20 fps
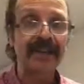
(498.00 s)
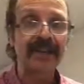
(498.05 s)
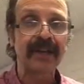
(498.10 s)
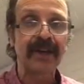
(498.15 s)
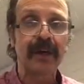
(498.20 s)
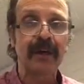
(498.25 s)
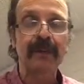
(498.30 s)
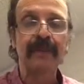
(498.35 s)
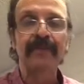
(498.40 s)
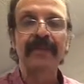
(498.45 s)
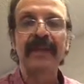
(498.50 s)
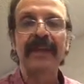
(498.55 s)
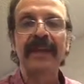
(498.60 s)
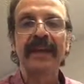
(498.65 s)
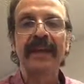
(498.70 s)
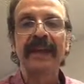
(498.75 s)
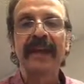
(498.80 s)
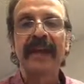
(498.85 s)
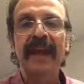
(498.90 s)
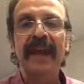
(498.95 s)
ago,
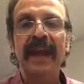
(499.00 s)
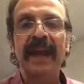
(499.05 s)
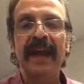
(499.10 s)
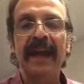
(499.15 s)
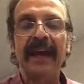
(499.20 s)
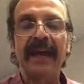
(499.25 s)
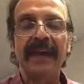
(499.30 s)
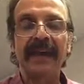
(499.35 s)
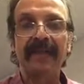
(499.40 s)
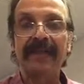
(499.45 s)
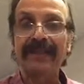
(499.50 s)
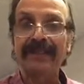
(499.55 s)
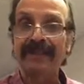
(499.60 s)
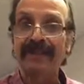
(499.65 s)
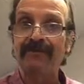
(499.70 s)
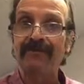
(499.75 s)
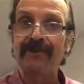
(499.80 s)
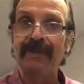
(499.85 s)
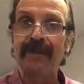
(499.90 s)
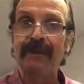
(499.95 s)
and I like to
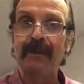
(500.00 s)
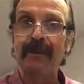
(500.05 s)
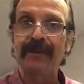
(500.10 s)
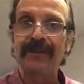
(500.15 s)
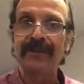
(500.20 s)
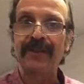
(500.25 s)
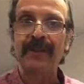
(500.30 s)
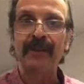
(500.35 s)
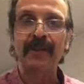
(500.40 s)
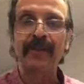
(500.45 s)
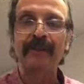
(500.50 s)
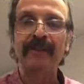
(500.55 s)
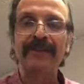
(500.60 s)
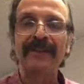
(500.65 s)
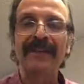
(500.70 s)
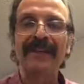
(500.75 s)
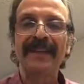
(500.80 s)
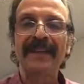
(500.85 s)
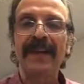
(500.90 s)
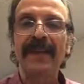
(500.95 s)
say it was a couple weeks ago, but it
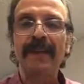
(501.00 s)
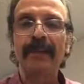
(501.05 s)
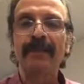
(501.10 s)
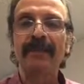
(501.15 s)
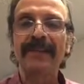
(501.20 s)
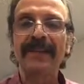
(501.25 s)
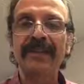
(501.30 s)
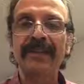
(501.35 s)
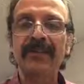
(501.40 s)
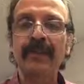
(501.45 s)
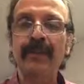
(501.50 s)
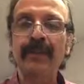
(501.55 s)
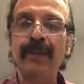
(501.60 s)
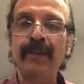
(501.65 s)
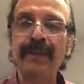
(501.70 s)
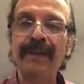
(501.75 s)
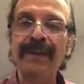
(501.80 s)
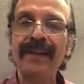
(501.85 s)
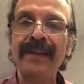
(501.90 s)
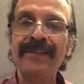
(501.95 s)
wasn't. A couple of days ago, and
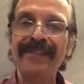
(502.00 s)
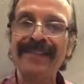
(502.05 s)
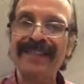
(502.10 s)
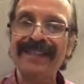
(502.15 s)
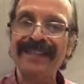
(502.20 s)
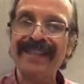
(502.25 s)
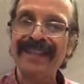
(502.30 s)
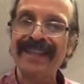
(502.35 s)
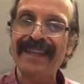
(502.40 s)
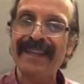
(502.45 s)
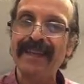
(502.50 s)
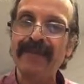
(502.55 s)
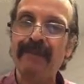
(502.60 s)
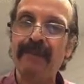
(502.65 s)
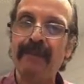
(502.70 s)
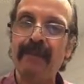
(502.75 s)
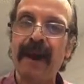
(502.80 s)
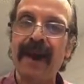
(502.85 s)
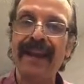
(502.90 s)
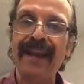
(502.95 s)
I realized it sustained in
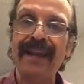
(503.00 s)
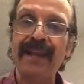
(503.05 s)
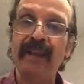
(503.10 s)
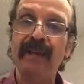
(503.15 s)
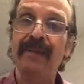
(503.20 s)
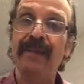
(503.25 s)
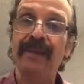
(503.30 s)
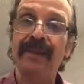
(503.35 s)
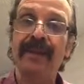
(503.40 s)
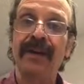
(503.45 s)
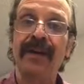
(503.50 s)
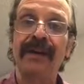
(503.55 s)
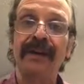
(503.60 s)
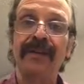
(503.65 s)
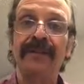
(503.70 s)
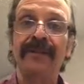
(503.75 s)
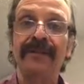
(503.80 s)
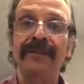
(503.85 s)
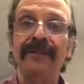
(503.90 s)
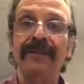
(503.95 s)
my body a little bit
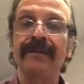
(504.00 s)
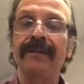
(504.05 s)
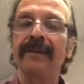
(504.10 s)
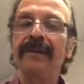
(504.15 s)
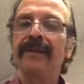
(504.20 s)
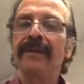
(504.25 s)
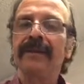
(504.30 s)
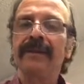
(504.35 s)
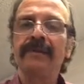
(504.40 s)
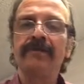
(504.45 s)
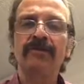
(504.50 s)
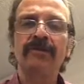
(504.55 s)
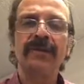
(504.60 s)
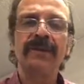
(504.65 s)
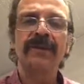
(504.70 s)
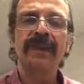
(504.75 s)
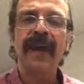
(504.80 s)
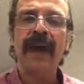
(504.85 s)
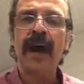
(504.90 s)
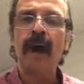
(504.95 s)
longer than
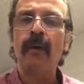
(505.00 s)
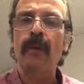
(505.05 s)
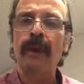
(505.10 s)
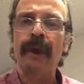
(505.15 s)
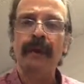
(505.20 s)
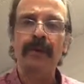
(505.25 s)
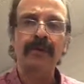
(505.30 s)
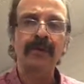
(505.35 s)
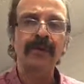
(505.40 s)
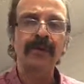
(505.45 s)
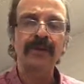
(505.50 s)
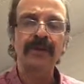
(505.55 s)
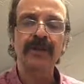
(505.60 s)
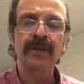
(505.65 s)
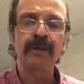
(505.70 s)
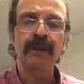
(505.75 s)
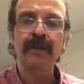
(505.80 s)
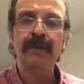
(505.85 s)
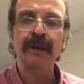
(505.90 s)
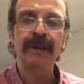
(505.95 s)
usually the hour or
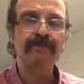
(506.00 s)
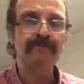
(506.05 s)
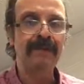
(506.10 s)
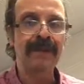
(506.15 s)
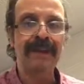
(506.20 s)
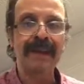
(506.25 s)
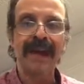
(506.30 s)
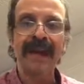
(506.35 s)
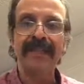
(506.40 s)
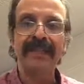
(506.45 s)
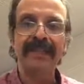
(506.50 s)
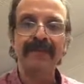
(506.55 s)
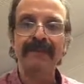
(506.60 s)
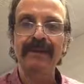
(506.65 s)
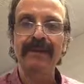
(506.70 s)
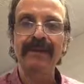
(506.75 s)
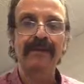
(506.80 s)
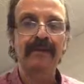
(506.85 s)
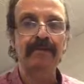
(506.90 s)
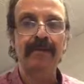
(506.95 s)
two. It lasted
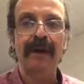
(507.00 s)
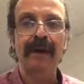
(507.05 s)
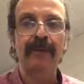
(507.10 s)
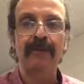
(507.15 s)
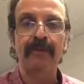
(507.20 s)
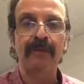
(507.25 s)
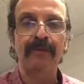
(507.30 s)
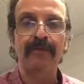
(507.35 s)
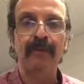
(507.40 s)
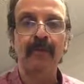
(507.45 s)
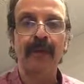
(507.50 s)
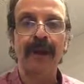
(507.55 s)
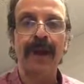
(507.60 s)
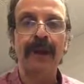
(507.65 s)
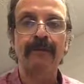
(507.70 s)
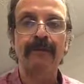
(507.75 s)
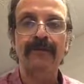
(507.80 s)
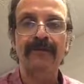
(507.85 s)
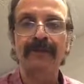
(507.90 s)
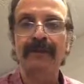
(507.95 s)
me about 3 or 4
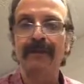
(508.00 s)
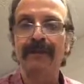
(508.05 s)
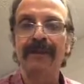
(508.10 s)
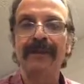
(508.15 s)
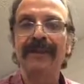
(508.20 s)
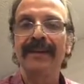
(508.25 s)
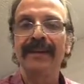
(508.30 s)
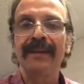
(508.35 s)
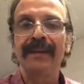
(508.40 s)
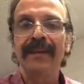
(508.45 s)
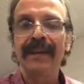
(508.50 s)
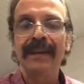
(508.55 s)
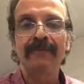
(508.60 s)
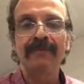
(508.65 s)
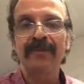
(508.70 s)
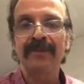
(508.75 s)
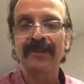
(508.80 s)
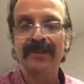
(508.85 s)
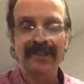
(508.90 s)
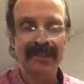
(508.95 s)
hours. So I mean, it
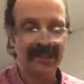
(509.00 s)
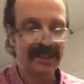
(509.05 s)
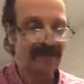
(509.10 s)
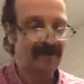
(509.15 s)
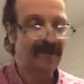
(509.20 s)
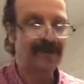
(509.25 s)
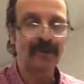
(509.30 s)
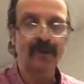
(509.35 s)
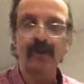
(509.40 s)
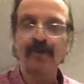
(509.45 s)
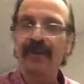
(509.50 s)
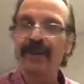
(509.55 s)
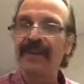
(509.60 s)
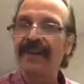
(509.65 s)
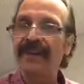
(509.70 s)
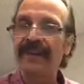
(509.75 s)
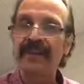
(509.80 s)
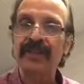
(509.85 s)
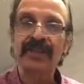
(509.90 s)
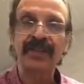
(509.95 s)
was just a single serving,
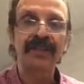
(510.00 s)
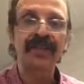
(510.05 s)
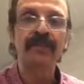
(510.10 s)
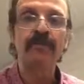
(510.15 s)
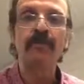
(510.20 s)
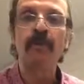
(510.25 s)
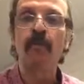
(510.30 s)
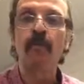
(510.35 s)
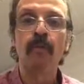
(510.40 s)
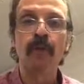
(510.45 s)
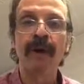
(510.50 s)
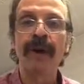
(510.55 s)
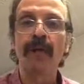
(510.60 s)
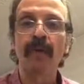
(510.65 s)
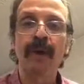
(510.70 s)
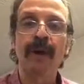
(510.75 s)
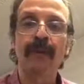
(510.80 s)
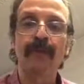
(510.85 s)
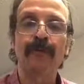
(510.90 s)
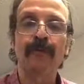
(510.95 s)
and it just did really
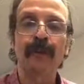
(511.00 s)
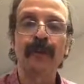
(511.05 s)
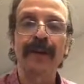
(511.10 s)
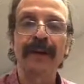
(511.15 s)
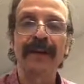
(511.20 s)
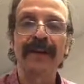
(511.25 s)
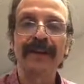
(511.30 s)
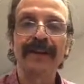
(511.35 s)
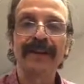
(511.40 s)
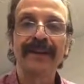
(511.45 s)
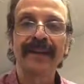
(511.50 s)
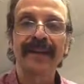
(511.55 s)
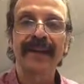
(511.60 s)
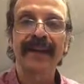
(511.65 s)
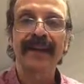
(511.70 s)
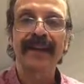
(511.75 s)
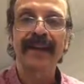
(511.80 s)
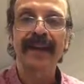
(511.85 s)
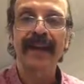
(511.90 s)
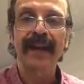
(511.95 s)
well for me.
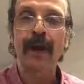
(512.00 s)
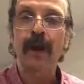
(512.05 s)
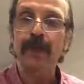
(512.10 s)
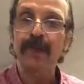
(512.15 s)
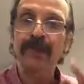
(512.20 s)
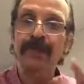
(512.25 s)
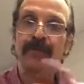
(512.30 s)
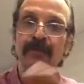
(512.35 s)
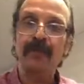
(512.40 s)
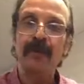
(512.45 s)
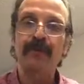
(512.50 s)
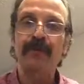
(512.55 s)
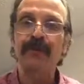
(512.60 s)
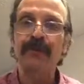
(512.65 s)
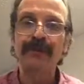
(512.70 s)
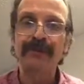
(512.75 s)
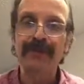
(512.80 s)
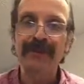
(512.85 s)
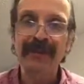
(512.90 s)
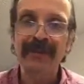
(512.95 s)
And I hope it does well
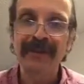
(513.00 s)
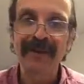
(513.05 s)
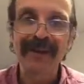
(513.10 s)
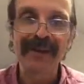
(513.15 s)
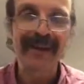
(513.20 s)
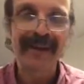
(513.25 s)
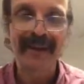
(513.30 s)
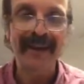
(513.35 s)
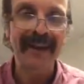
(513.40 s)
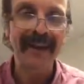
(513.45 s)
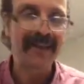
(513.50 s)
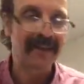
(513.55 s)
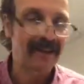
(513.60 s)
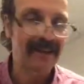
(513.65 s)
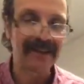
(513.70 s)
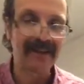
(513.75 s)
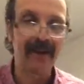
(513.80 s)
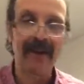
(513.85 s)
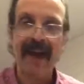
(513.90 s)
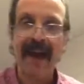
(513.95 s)
for you too. Okay, so
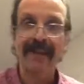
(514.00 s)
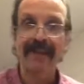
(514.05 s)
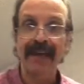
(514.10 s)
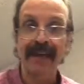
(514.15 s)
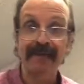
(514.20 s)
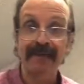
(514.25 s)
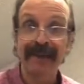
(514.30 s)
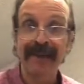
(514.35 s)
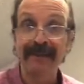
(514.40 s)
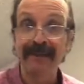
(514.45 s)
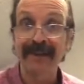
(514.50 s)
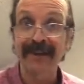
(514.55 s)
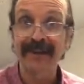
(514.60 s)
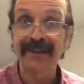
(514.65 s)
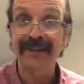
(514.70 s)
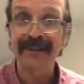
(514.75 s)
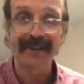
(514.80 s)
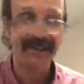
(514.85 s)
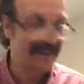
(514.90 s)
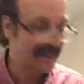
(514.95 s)
let's go add that peanut butter,
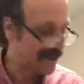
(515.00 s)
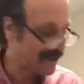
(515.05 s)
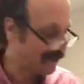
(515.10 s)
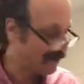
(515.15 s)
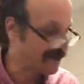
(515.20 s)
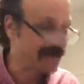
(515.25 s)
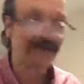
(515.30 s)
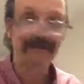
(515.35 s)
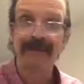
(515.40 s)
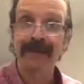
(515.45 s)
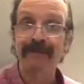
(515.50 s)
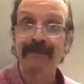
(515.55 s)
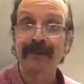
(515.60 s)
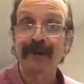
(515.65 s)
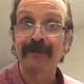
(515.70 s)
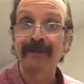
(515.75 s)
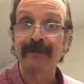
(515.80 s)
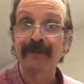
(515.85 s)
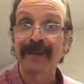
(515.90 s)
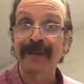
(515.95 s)
shall we? This is always the fun
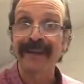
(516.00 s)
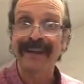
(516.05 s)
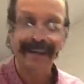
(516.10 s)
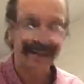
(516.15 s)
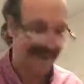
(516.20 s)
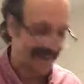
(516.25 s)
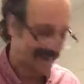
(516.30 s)
part for me.